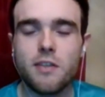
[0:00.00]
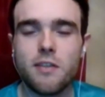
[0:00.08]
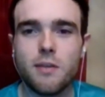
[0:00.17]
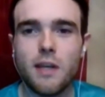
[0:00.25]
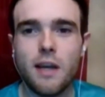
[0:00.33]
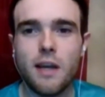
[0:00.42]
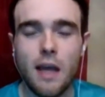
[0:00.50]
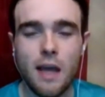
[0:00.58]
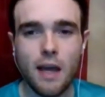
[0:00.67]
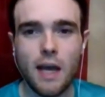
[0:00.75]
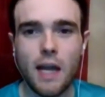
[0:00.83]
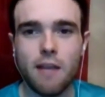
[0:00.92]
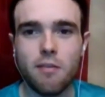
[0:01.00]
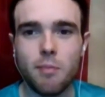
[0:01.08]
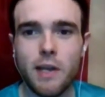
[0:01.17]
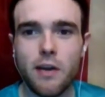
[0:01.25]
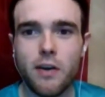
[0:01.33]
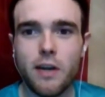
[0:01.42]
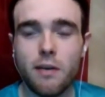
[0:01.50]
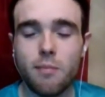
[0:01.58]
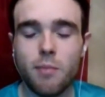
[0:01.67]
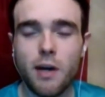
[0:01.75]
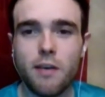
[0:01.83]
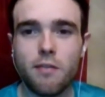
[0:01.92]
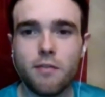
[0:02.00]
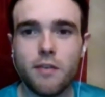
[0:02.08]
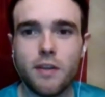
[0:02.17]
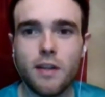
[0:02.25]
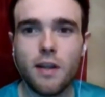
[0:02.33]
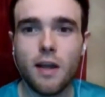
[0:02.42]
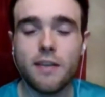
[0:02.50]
So yeah, hell of a player and part of a,